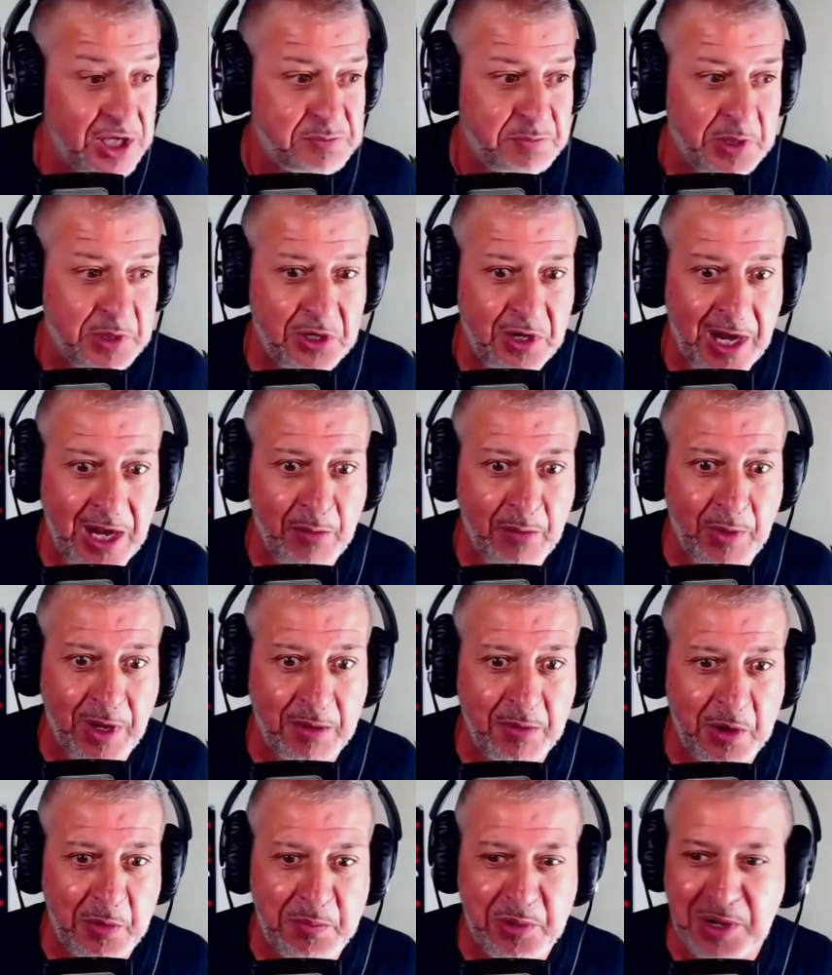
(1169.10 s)
Peter. I don't want
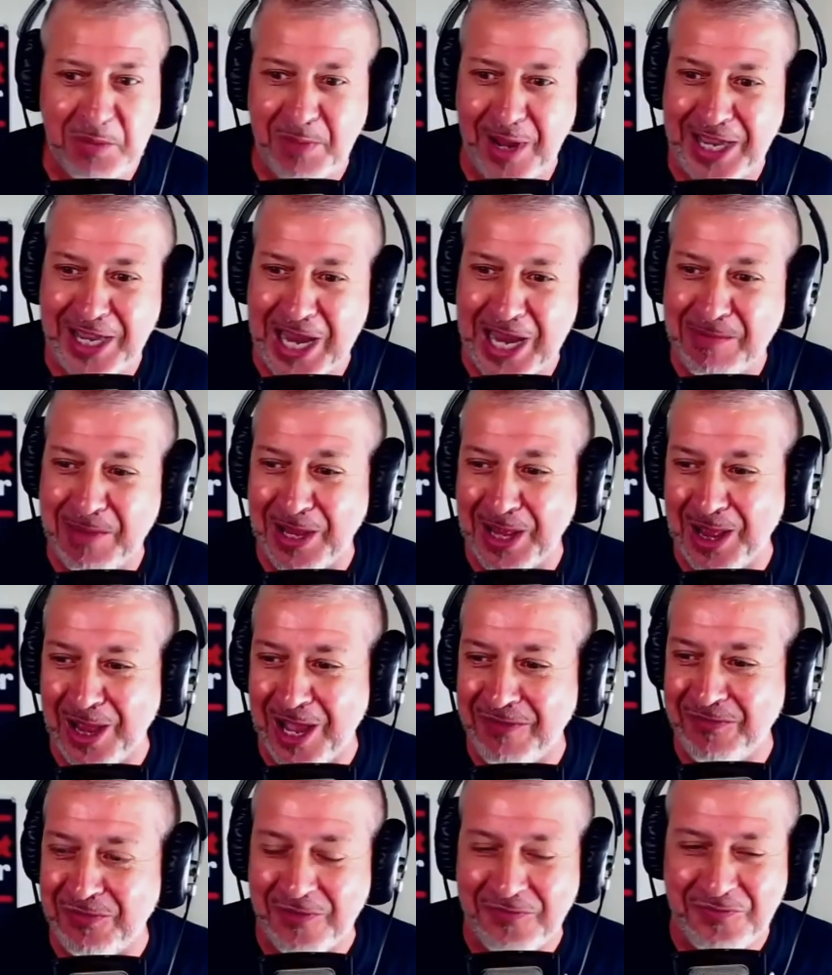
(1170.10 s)
to put my name on the
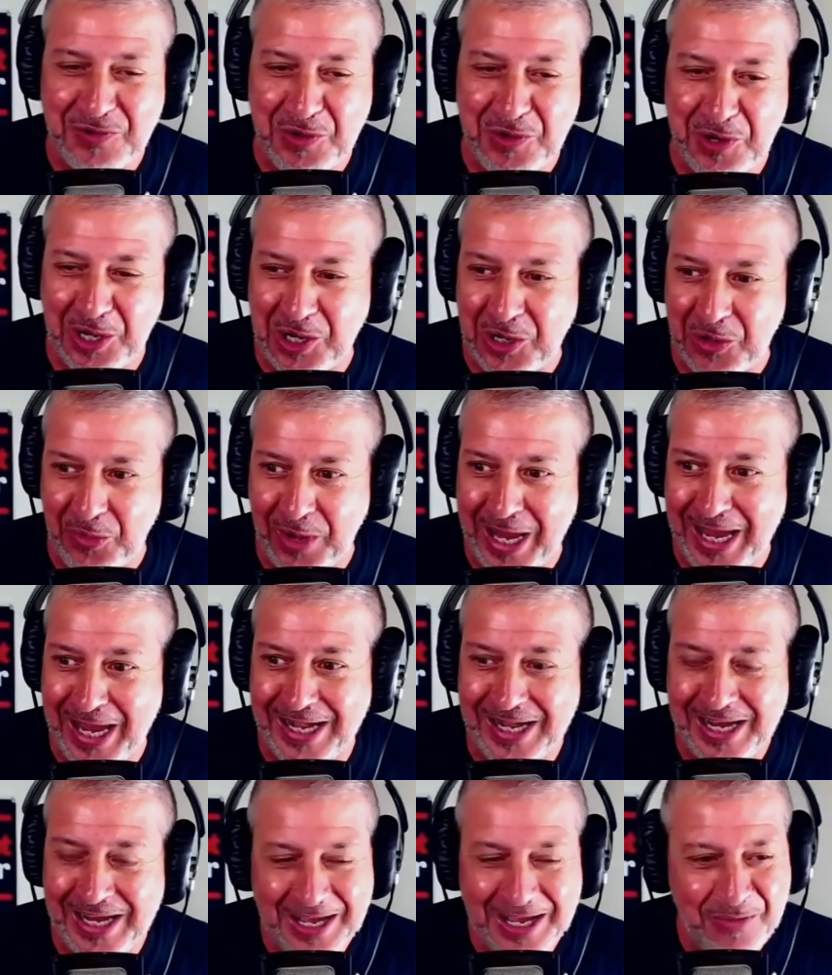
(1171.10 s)
line for a few $100
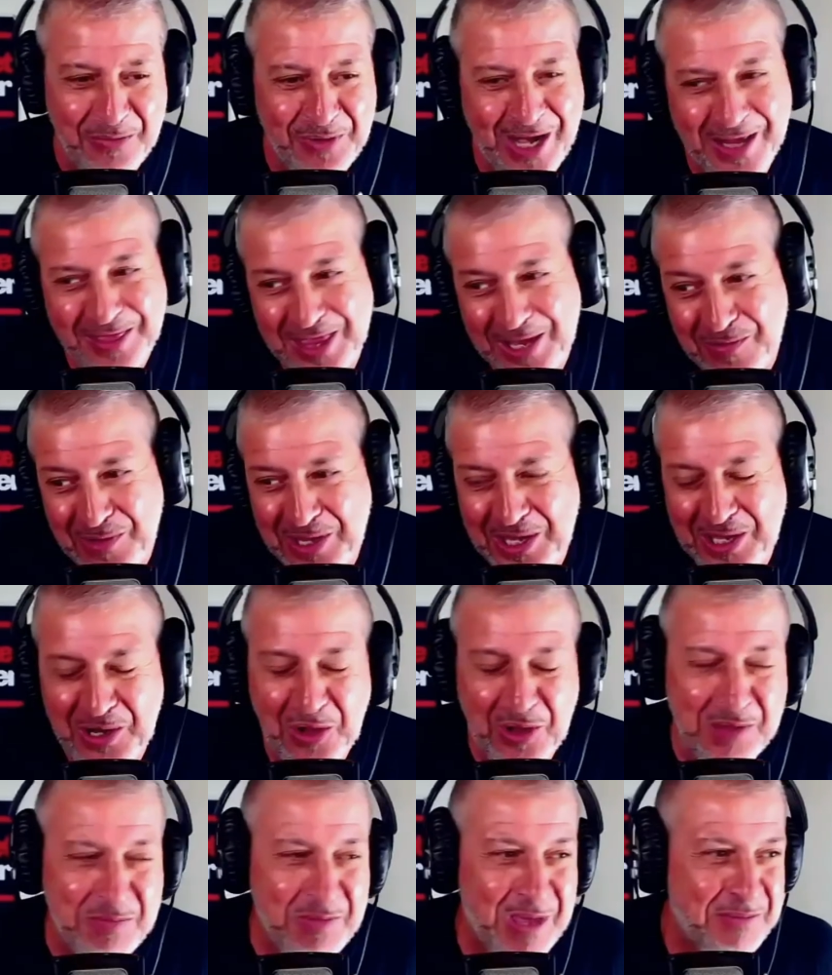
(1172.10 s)
grand when I think we can
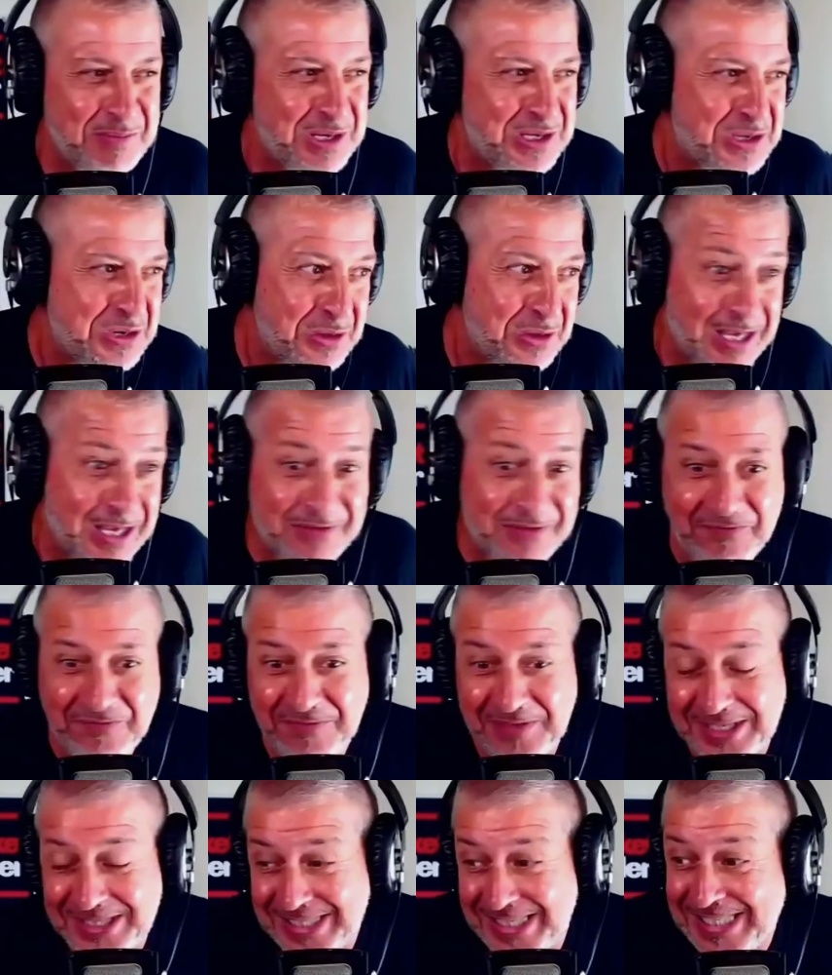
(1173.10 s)
only maybe do like
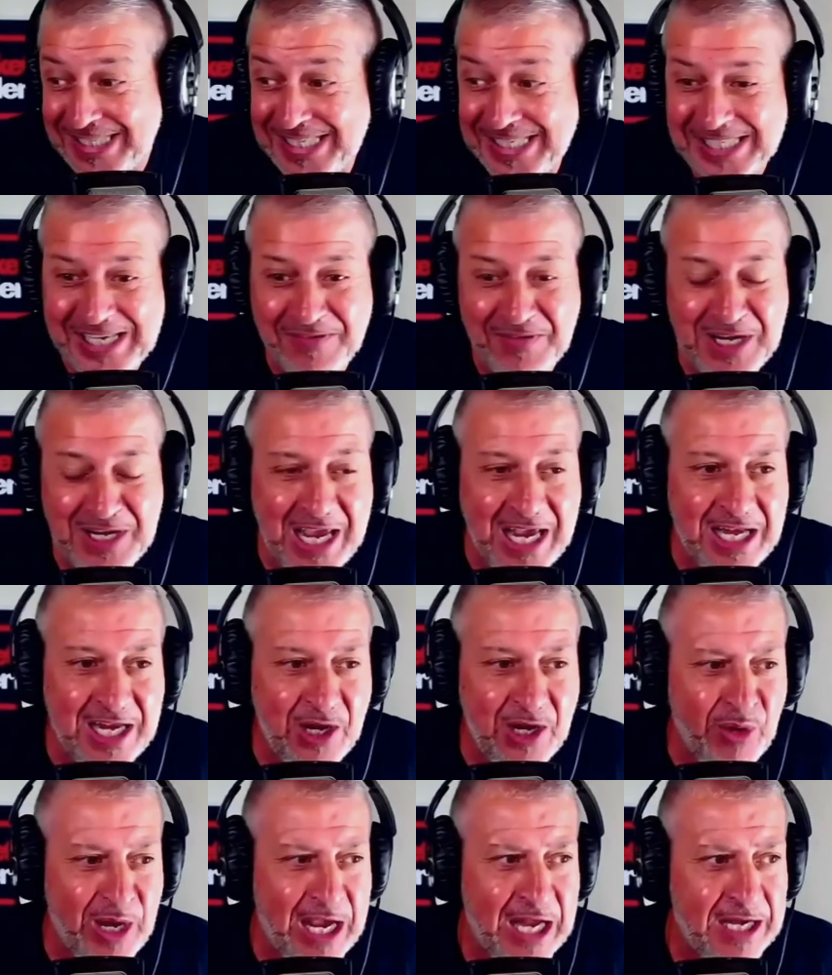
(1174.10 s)
60, 70, 80
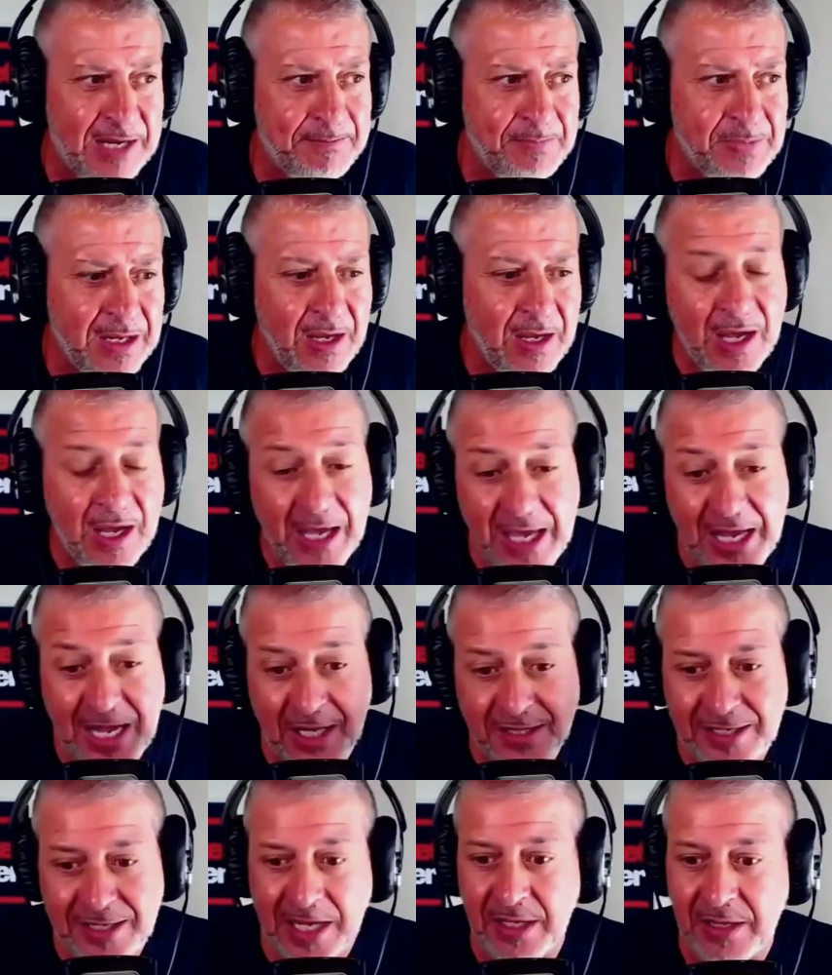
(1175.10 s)
grand. And I'll
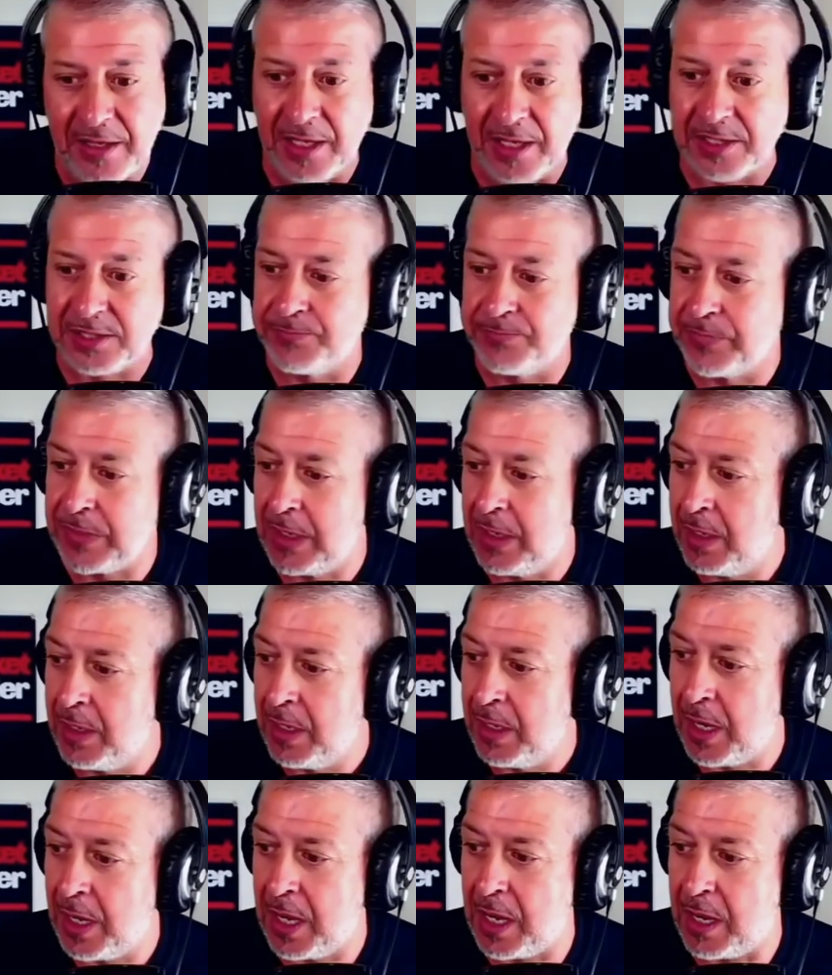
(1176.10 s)
tell you this.
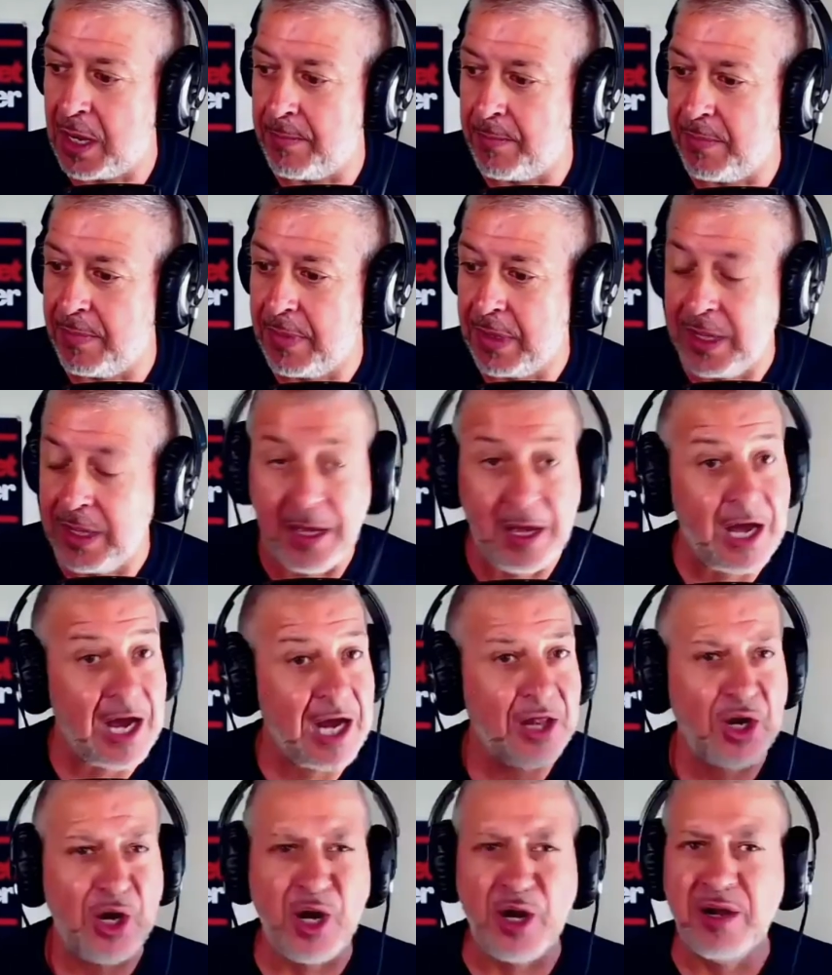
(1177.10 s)
I
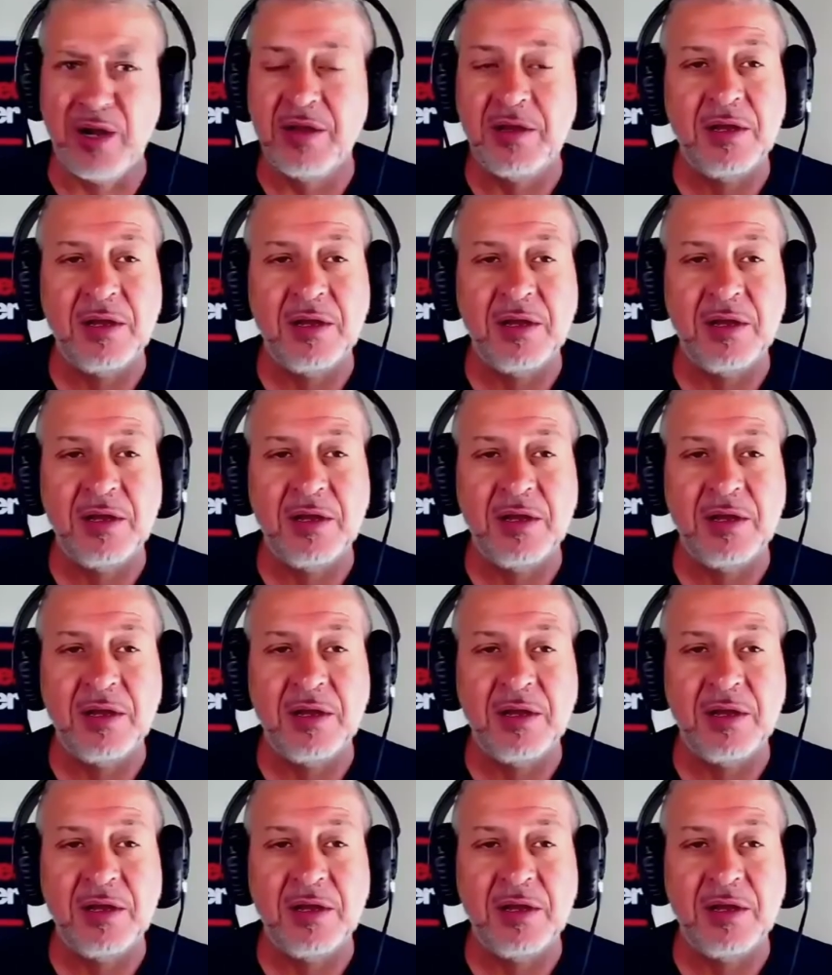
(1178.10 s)
learned